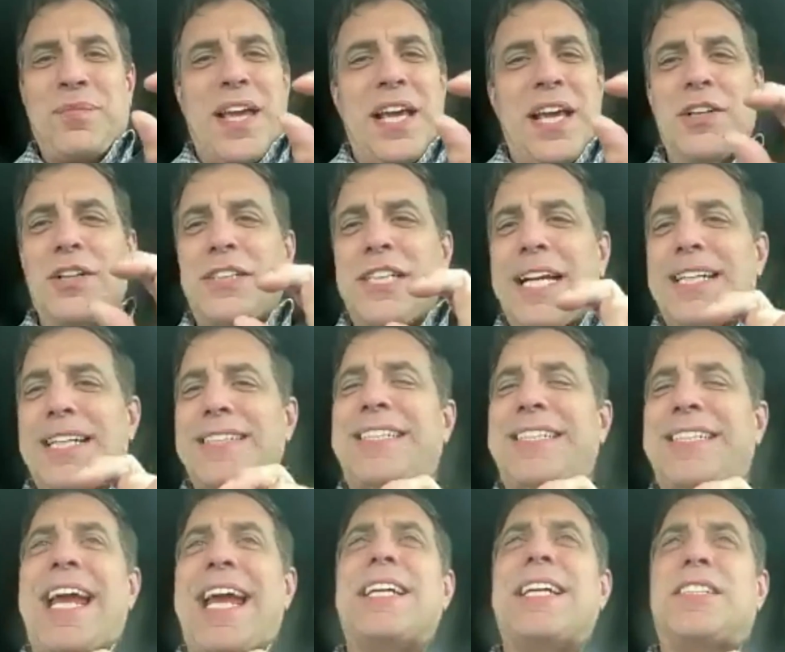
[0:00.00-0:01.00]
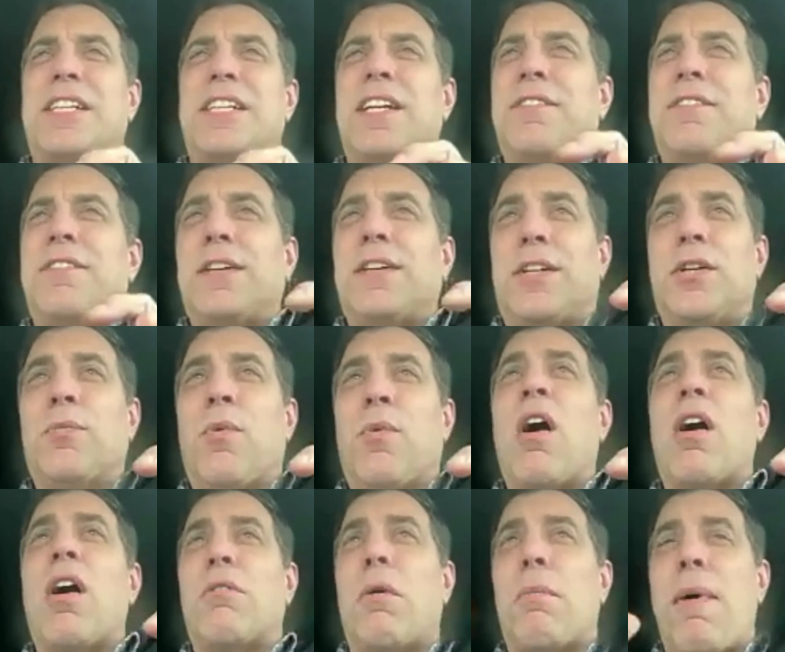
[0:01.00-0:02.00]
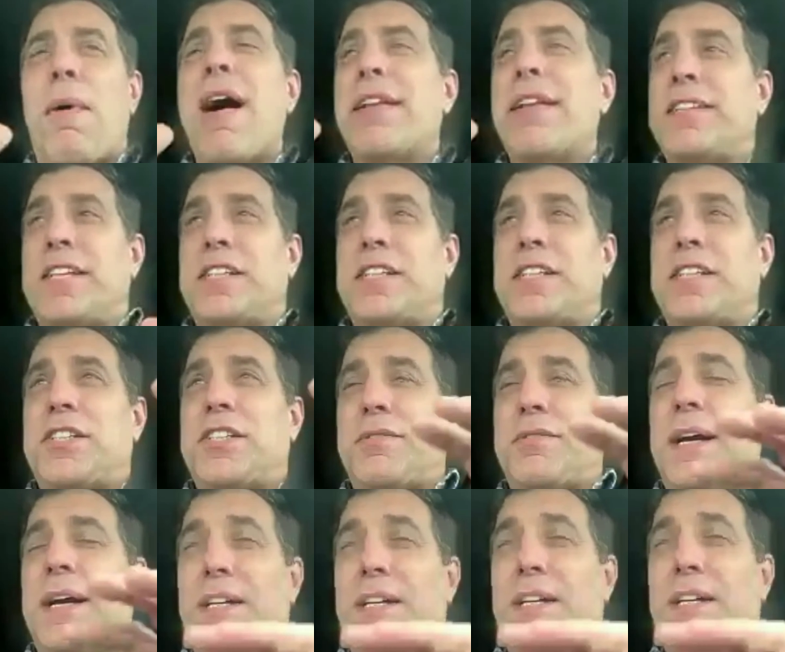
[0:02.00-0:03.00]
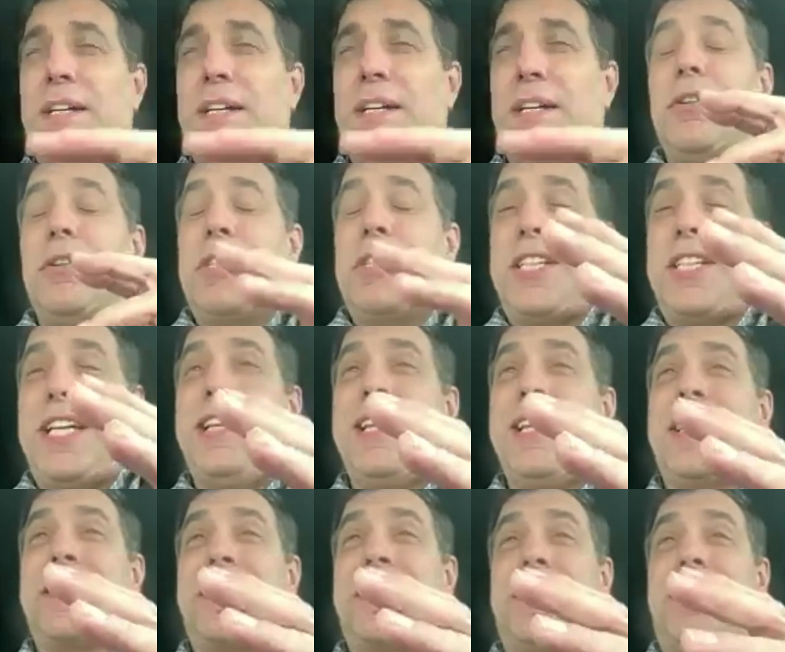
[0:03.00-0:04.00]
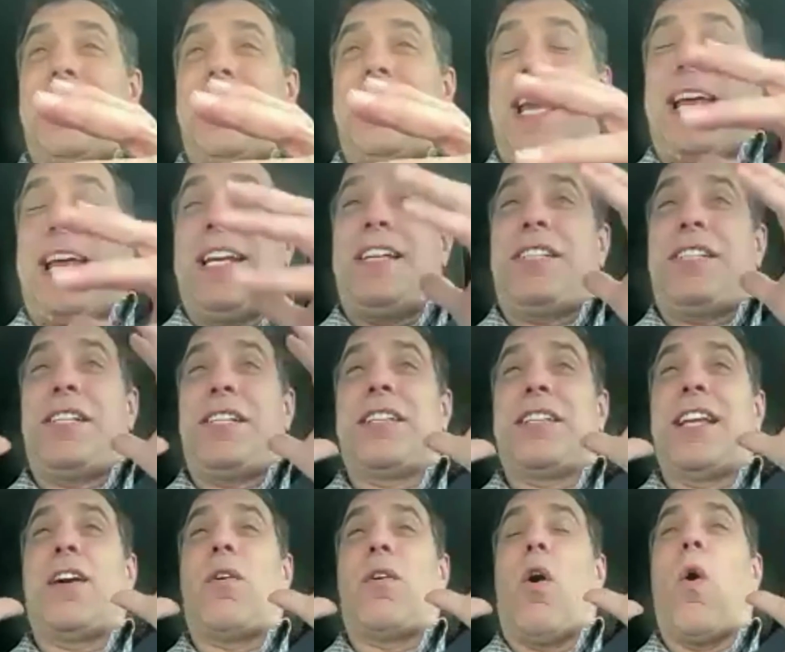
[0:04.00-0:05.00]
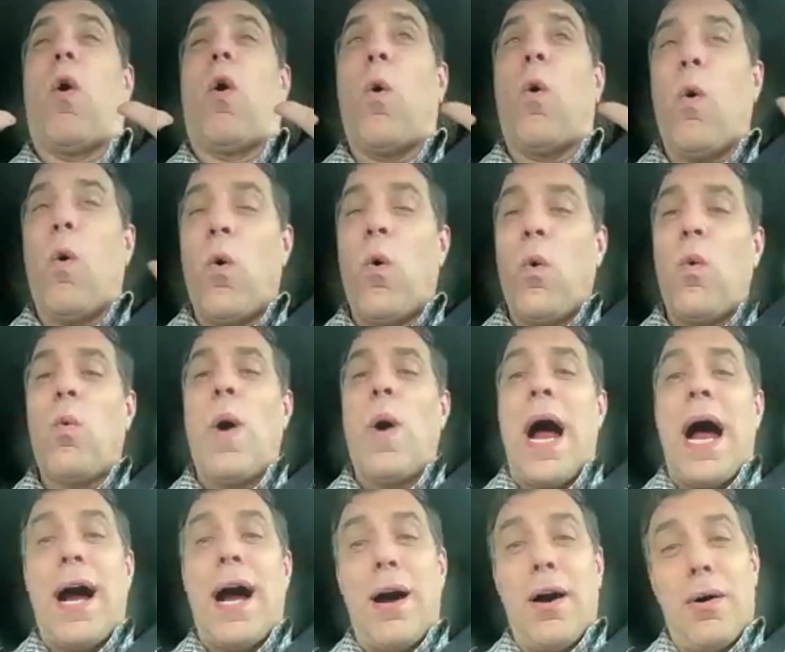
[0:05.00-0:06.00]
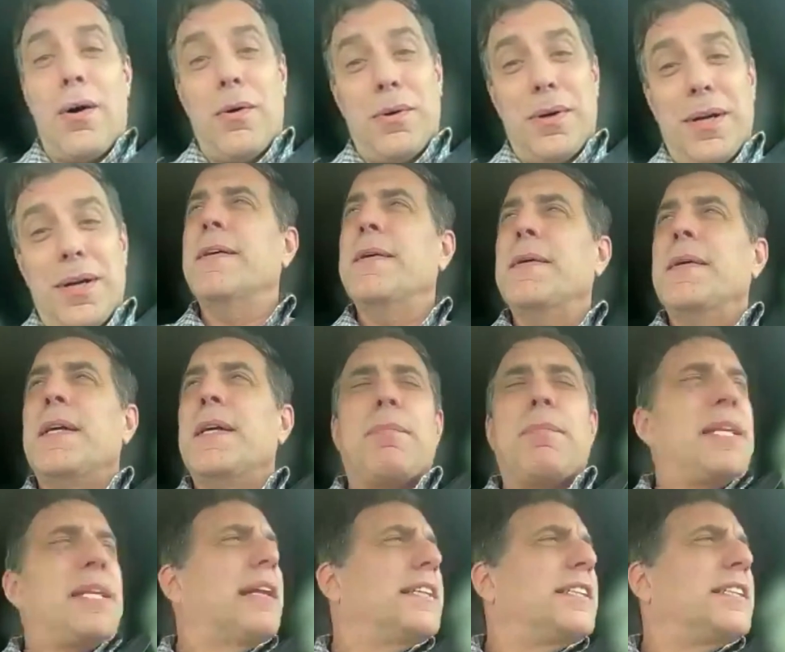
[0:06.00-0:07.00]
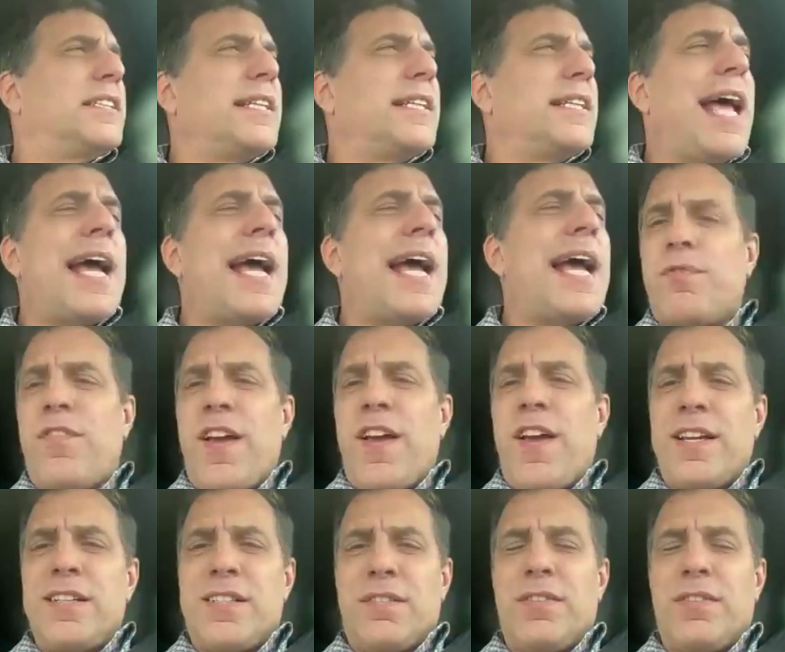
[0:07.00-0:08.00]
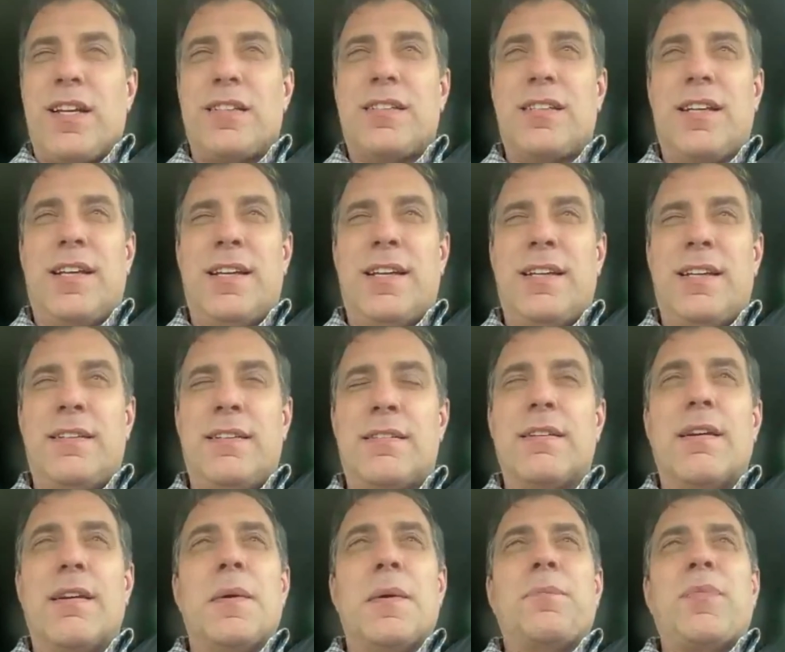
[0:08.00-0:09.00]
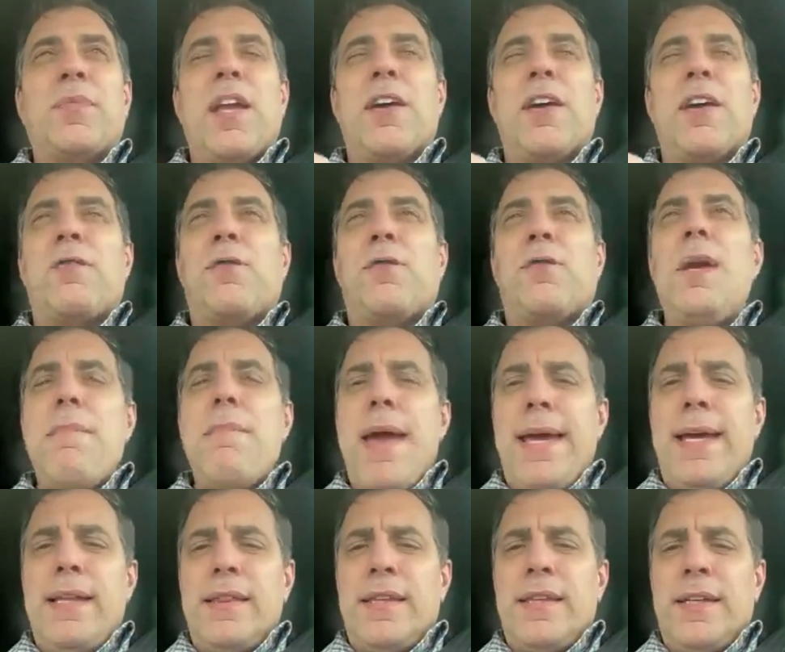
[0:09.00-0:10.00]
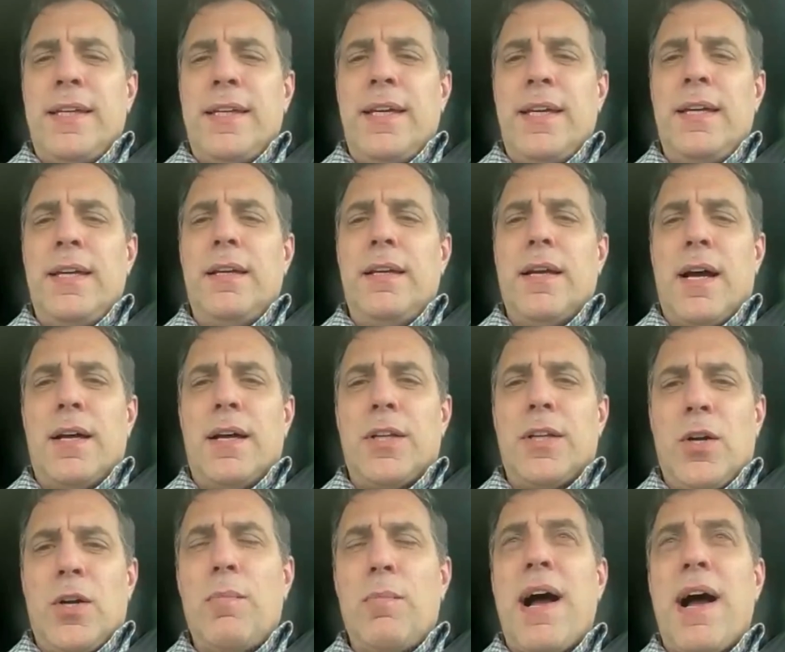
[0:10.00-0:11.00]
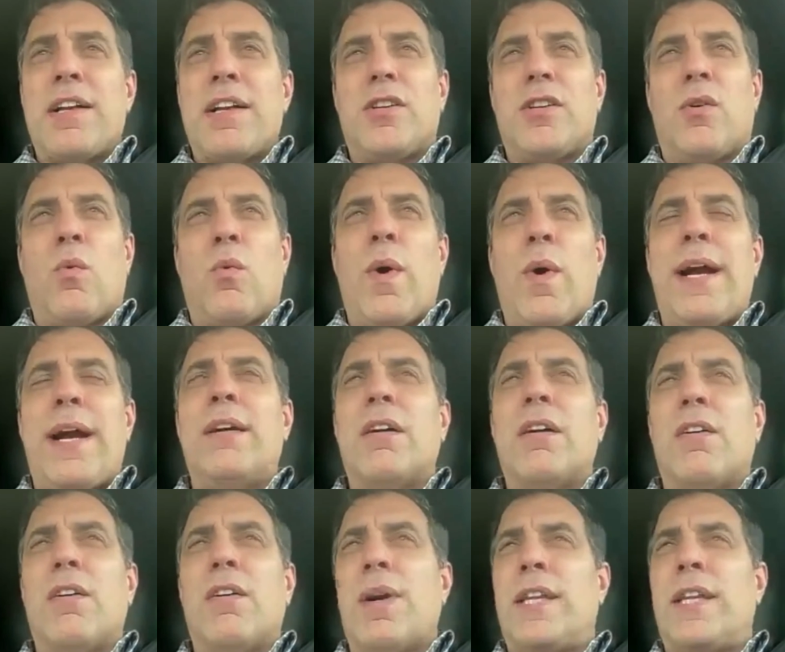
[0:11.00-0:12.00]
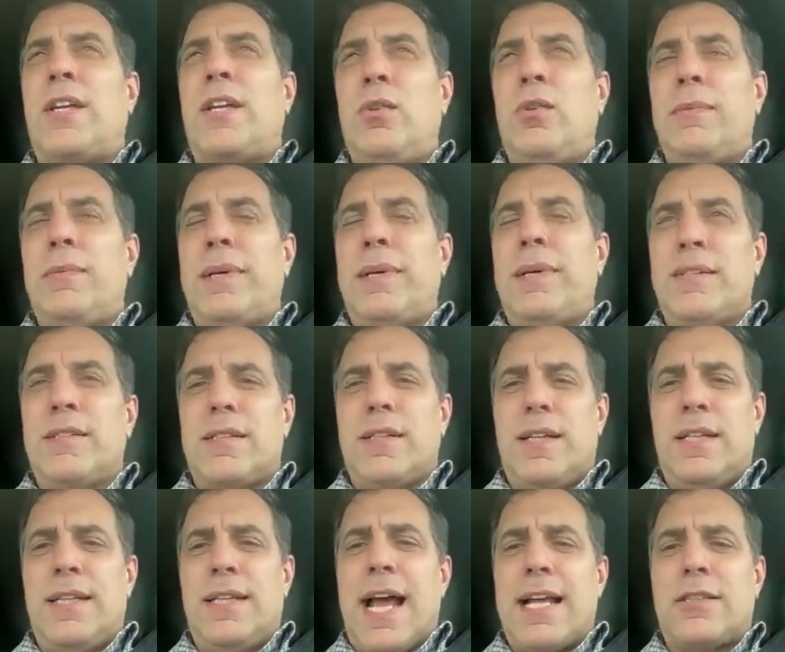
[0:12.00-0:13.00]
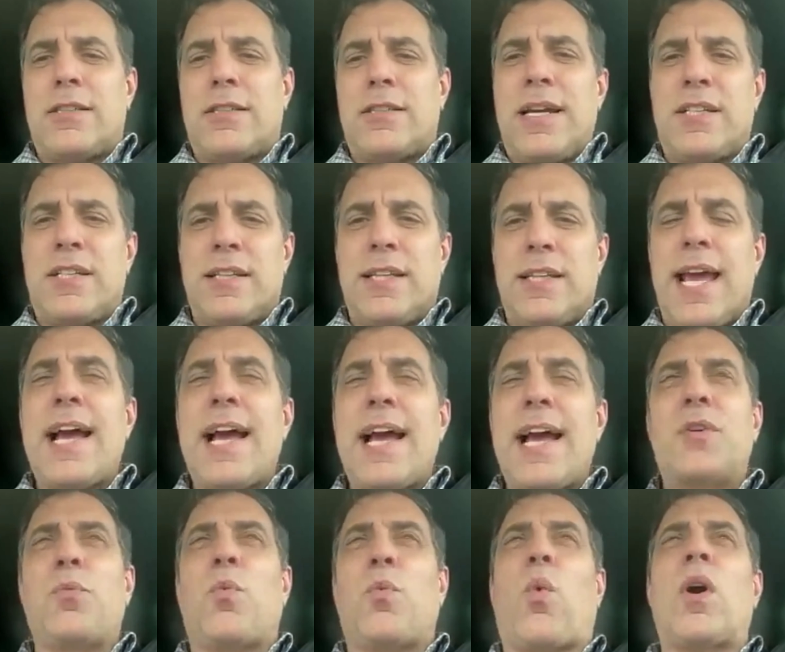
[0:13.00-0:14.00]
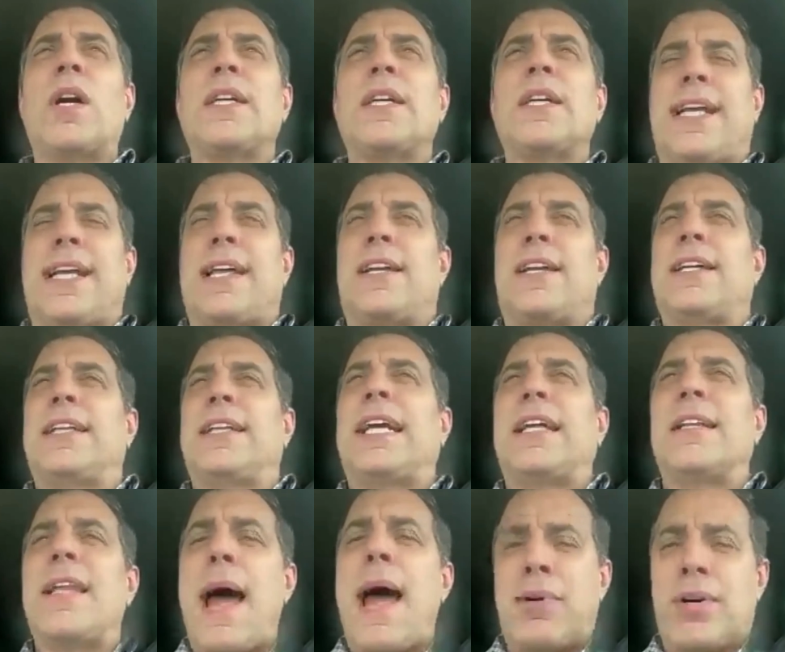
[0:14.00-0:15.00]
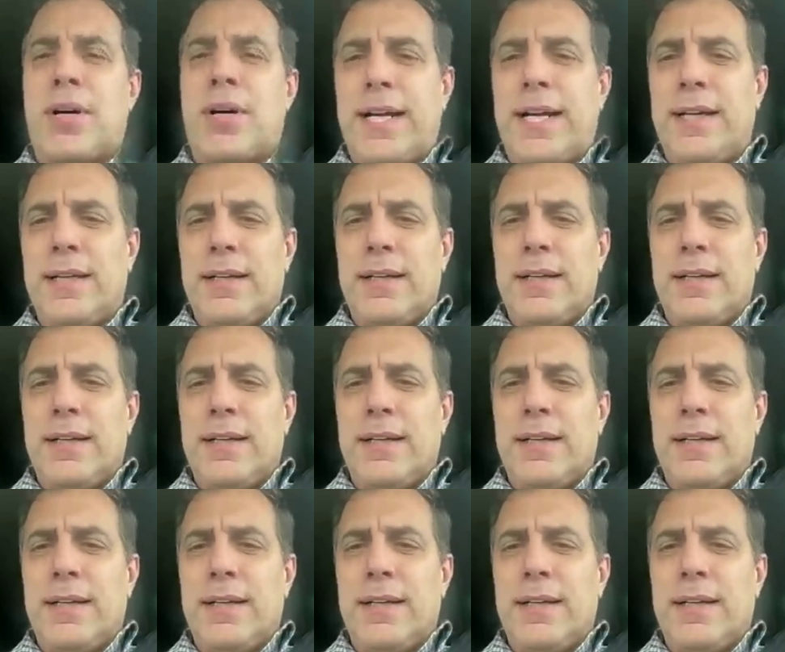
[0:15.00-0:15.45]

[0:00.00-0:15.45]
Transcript: It looks like a dance. And if you are a roboticist, right, you see this, and it's just like, oh, wow. But now the next phase of this is, if we make the cobots aware of where the human is in that space, can they actually work together? Can they collaborate?